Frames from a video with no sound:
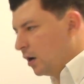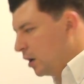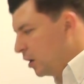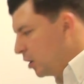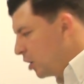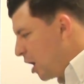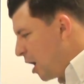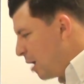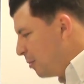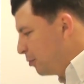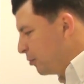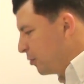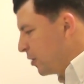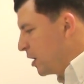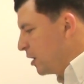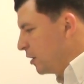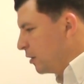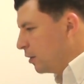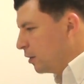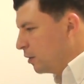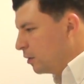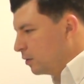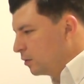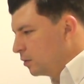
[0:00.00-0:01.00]
an
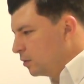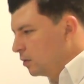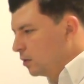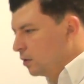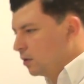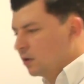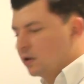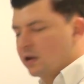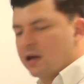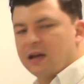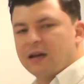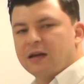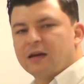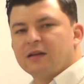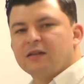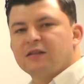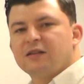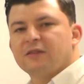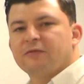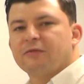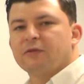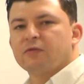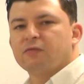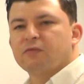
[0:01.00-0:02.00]
operator getting a
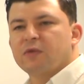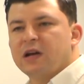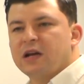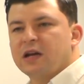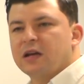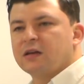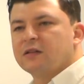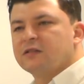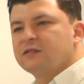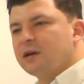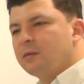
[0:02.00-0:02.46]
different reading.